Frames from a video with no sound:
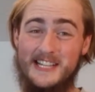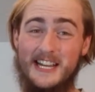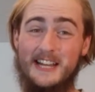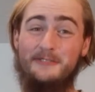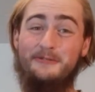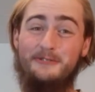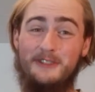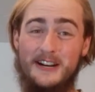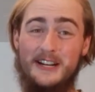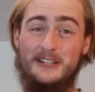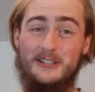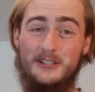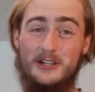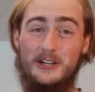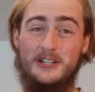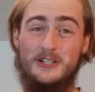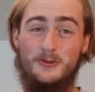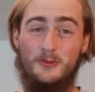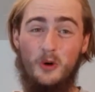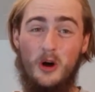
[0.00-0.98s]
I get funny
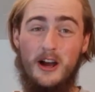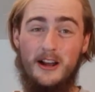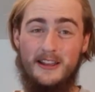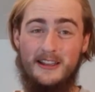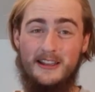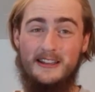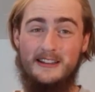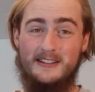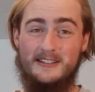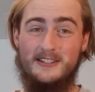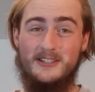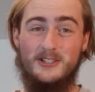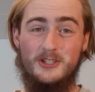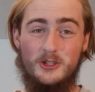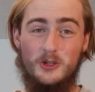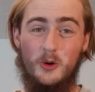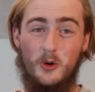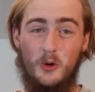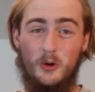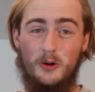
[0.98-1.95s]
looks walking into
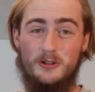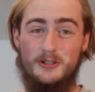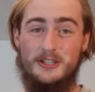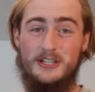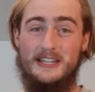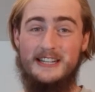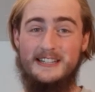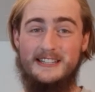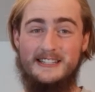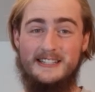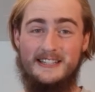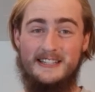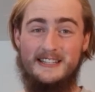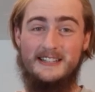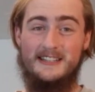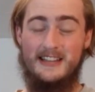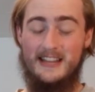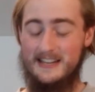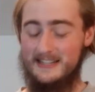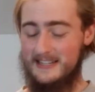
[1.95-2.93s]
stores and
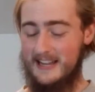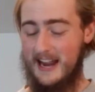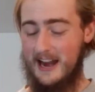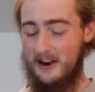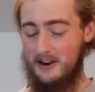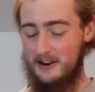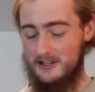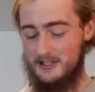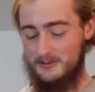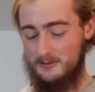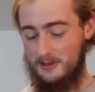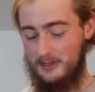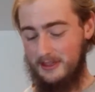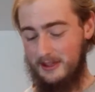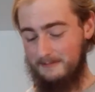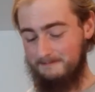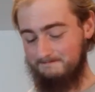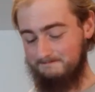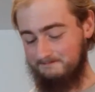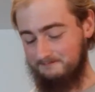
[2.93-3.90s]
into areas with
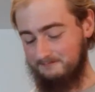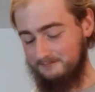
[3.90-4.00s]
them.